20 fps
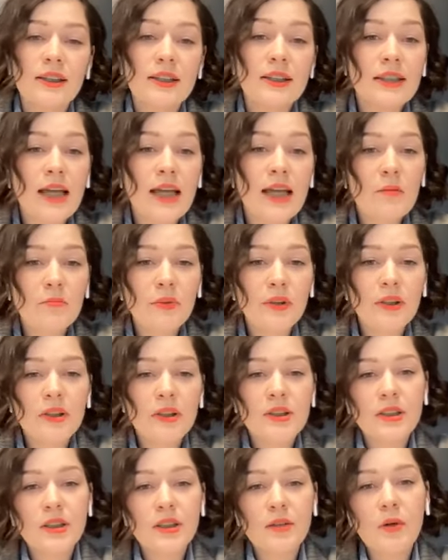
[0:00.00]
this
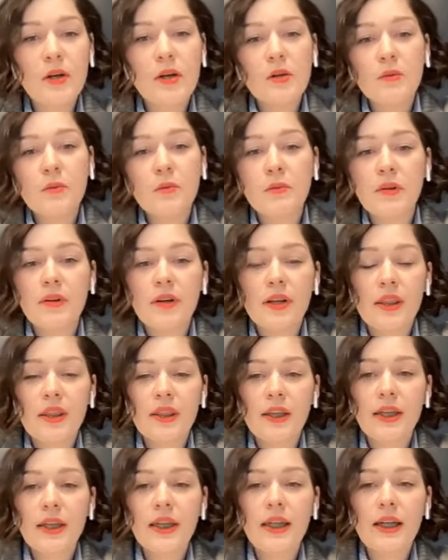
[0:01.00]
championship, we're
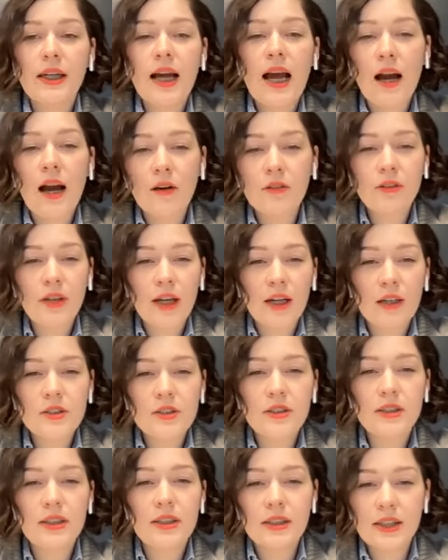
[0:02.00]
thinking how to
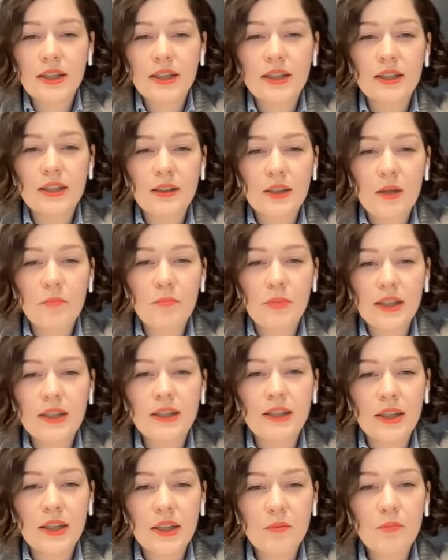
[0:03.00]
actually dig a
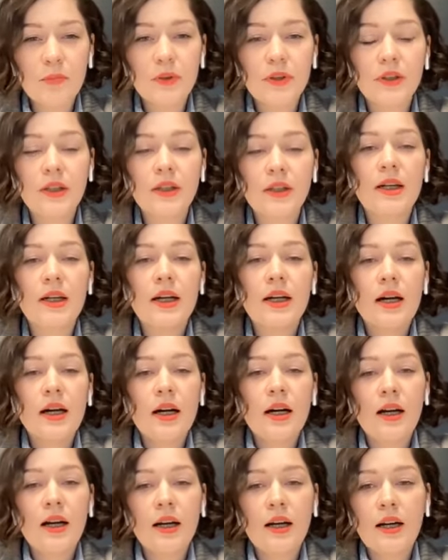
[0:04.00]
bit deeper
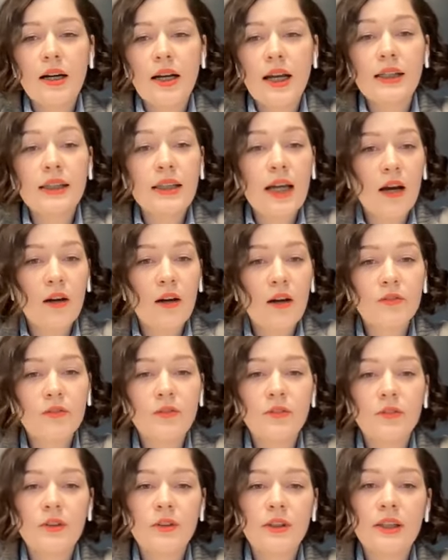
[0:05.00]
and how
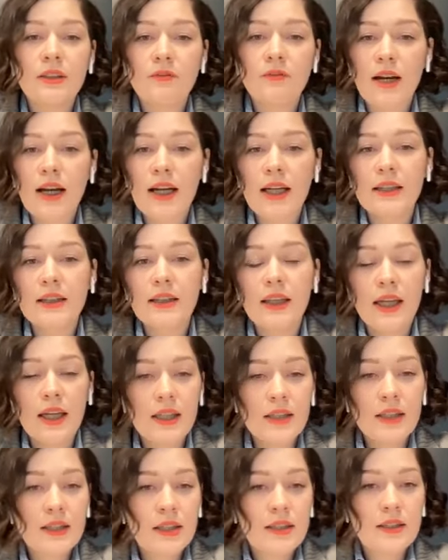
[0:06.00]
to invite
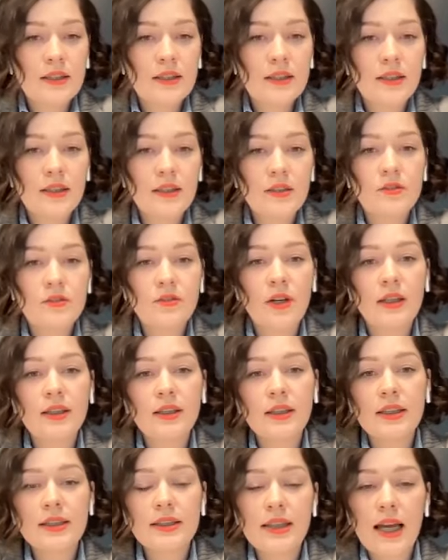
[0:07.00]
agencies to
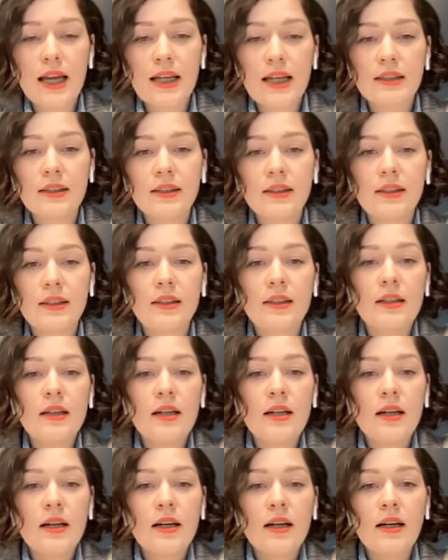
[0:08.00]
understand
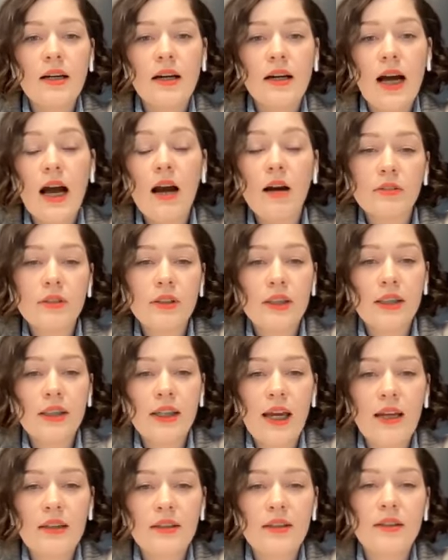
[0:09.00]
how they
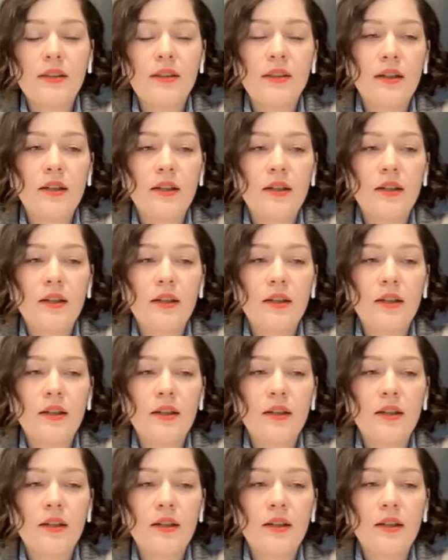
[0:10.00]
can